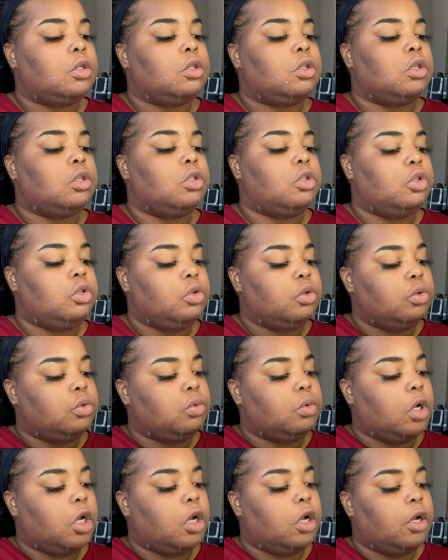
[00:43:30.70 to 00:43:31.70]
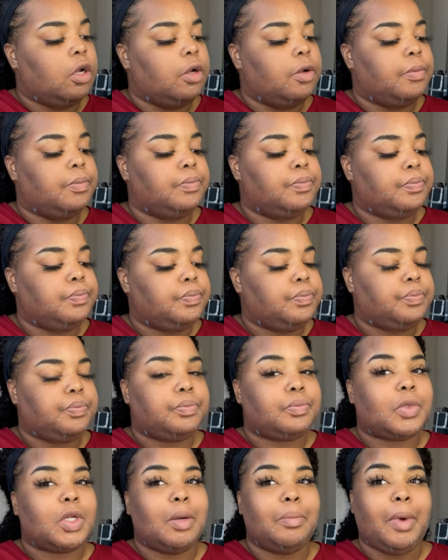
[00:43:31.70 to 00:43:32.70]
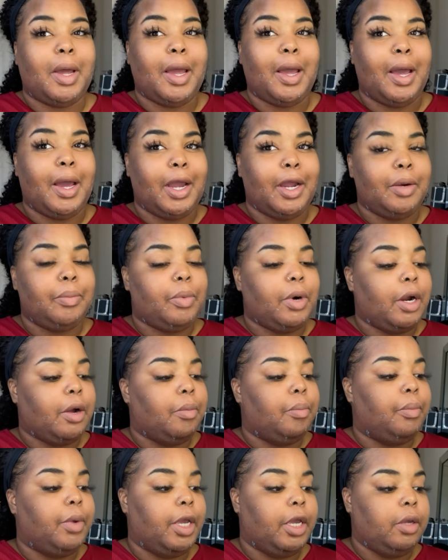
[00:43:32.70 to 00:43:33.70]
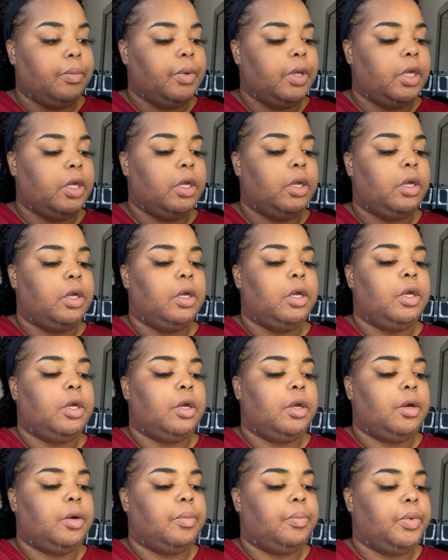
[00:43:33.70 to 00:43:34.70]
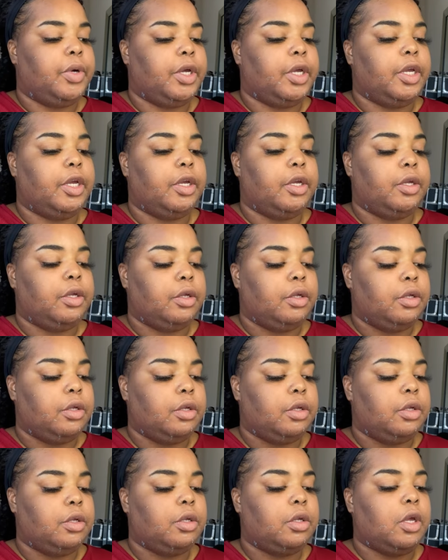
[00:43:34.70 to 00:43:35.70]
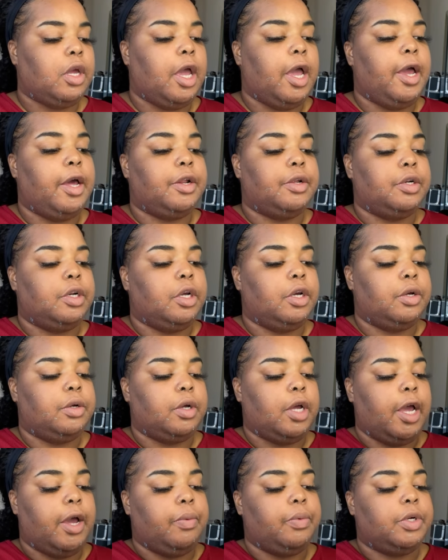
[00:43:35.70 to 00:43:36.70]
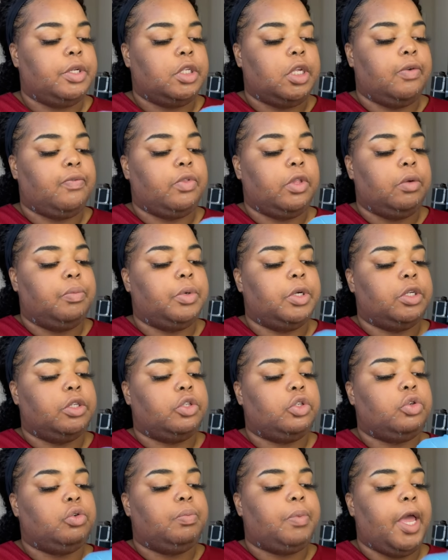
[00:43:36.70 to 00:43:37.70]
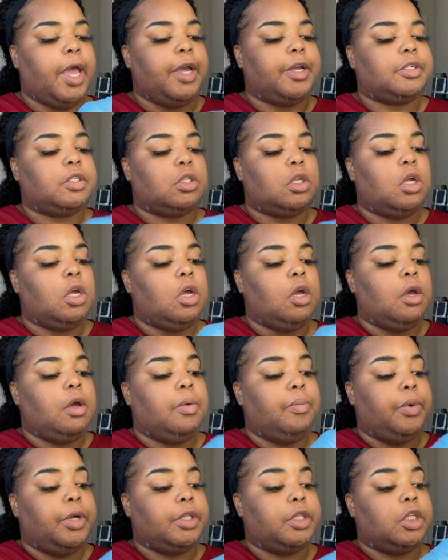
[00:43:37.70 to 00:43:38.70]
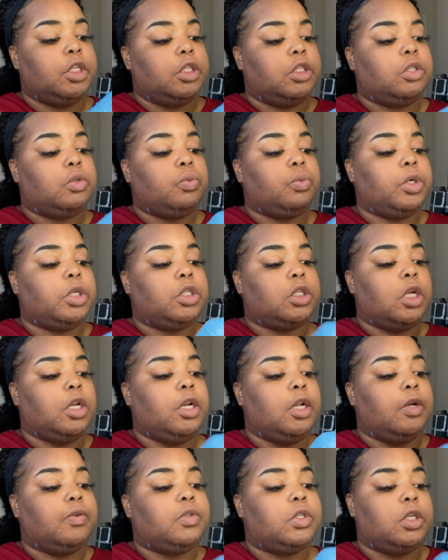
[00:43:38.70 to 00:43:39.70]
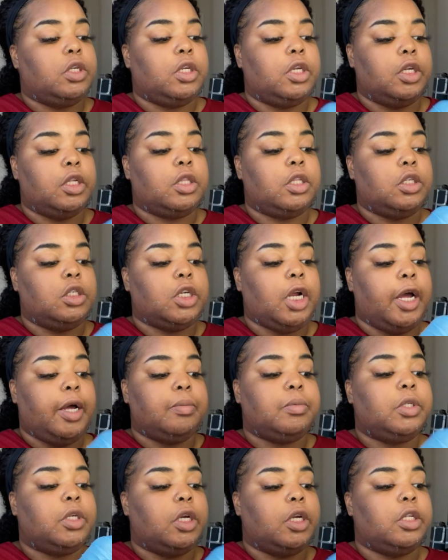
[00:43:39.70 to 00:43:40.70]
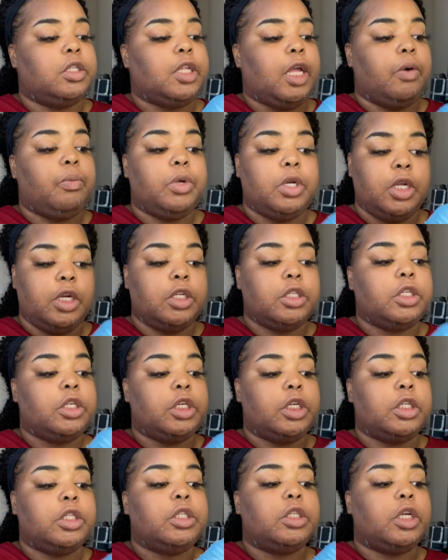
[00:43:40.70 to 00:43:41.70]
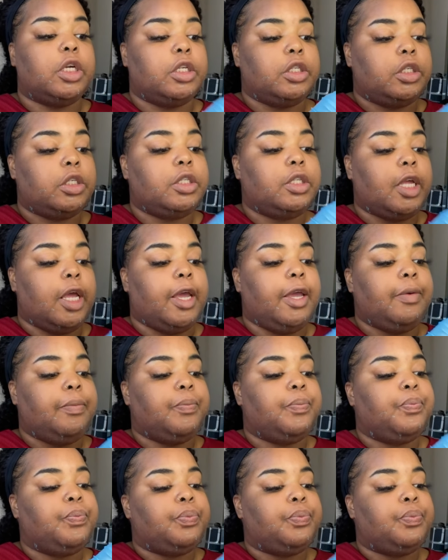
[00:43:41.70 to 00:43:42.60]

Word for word: to do my eyebrow maybe, but I don't know. I would have definitely put two packs, but this was enough to get the job done that we needed to get done today.